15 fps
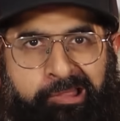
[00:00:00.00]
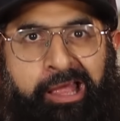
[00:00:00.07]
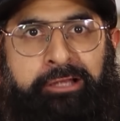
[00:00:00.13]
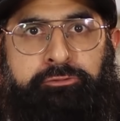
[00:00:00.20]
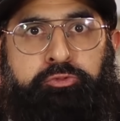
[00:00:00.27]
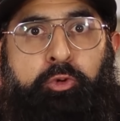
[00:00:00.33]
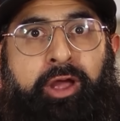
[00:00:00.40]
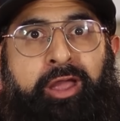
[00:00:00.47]

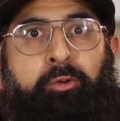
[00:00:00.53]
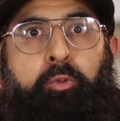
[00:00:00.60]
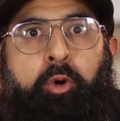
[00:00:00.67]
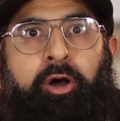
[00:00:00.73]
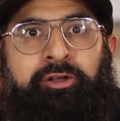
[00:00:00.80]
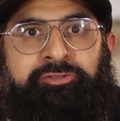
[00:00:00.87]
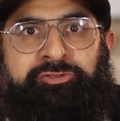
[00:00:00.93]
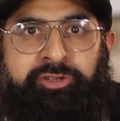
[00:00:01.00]
That's what it
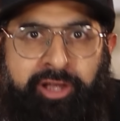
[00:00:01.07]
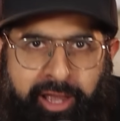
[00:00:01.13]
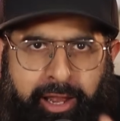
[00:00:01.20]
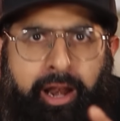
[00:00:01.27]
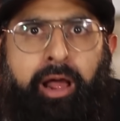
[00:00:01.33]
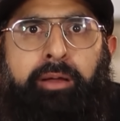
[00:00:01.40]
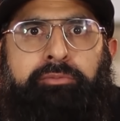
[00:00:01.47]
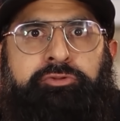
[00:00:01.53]
was,
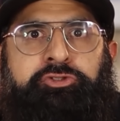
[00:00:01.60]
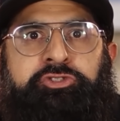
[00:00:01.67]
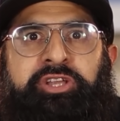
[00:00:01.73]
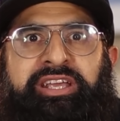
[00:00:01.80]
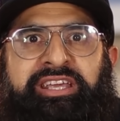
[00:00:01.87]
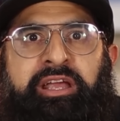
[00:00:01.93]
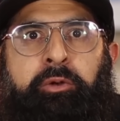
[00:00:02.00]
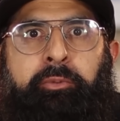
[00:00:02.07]
and I'm
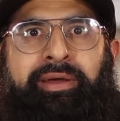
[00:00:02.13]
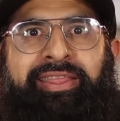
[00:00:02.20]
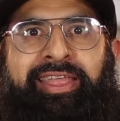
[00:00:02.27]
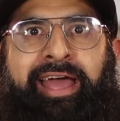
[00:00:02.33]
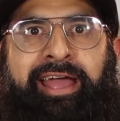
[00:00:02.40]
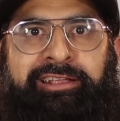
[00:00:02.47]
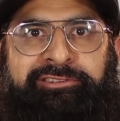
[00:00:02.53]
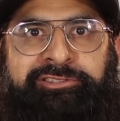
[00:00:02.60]
sticking with
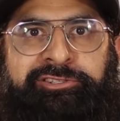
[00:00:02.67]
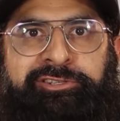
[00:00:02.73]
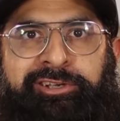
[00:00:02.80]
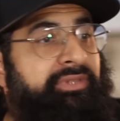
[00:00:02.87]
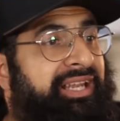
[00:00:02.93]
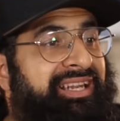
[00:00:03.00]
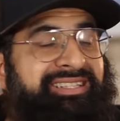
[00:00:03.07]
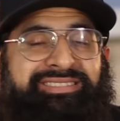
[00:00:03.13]
that.
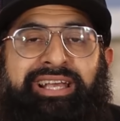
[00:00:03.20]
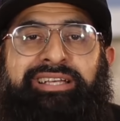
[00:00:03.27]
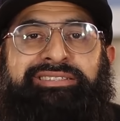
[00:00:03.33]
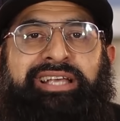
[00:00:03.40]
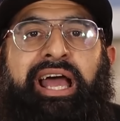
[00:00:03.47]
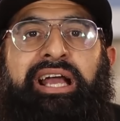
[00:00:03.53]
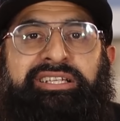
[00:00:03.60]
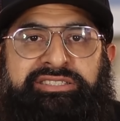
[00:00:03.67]
Then he
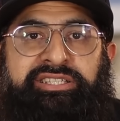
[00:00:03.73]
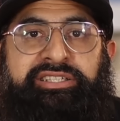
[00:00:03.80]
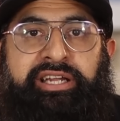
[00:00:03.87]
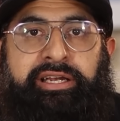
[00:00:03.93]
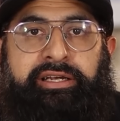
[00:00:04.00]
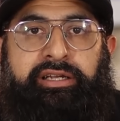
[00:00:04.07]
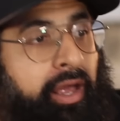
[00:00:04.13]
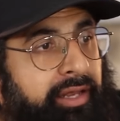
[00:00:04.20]
says accident.